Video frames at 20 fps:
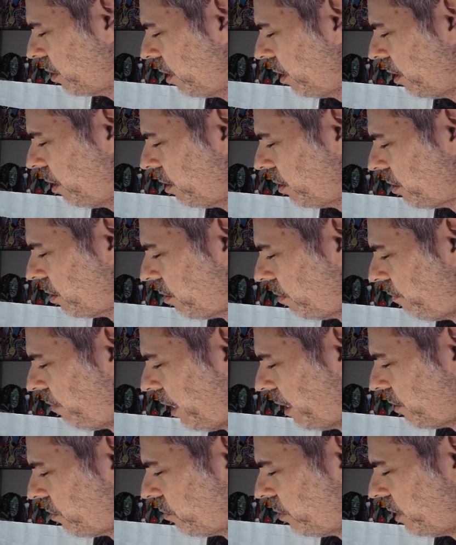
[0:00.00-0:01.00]

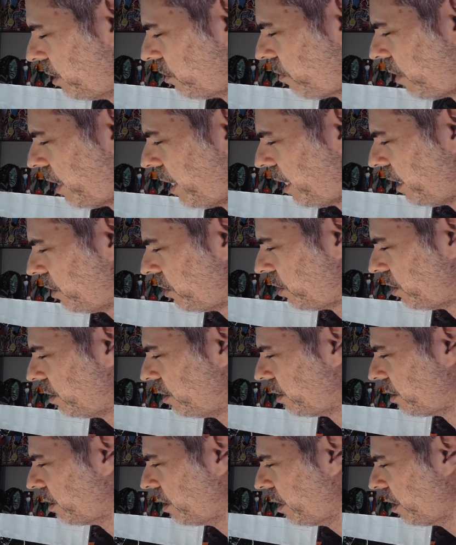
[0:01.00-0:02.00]
Silvestri
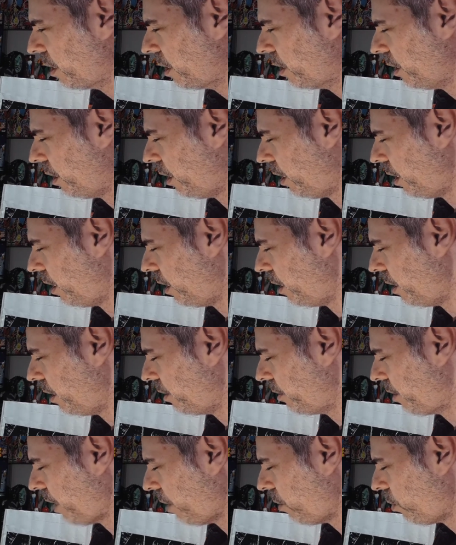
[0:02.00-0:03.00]
striations.
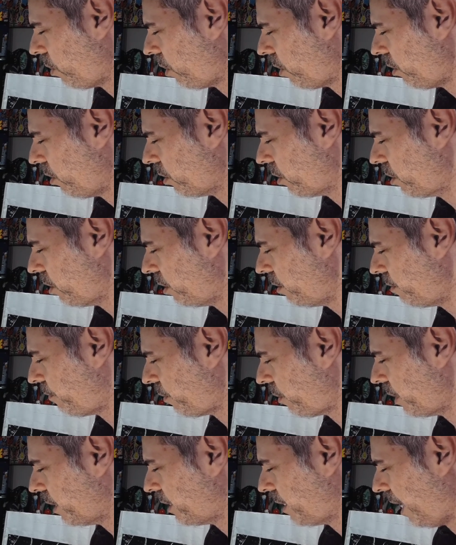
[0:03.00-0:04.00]
They were good
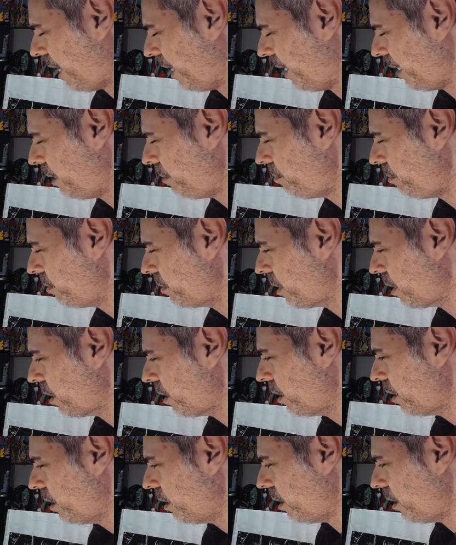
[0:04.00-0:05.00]
for a time.
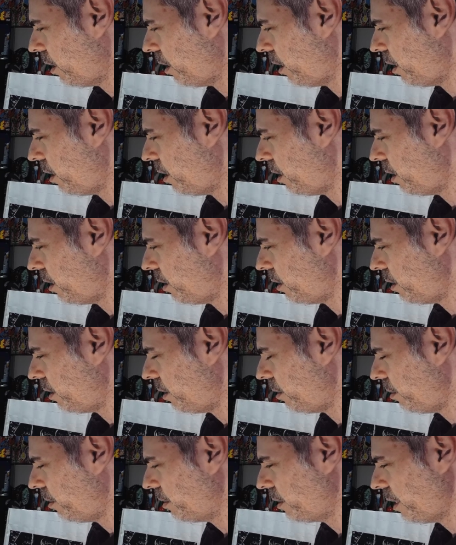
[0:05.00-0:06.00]

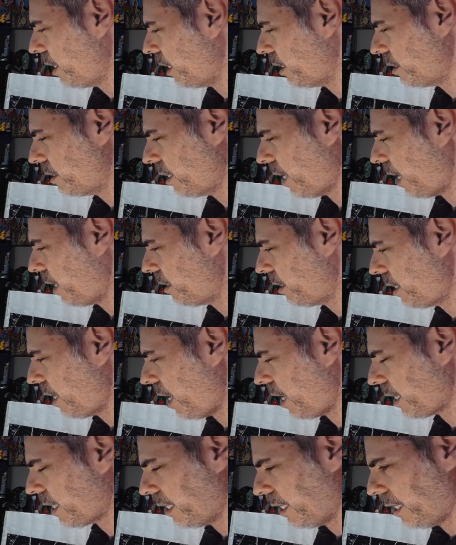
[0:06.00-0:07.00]
Not
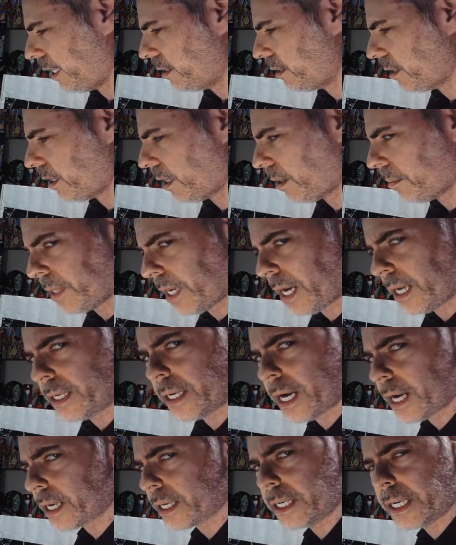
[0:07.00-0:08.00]
knocking it. I'm not
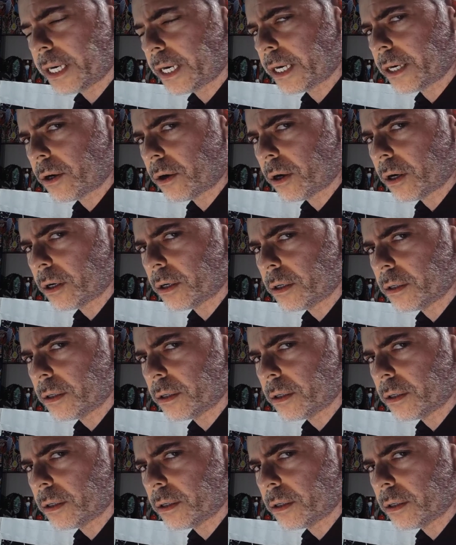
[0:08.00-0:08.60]
knocking it at all.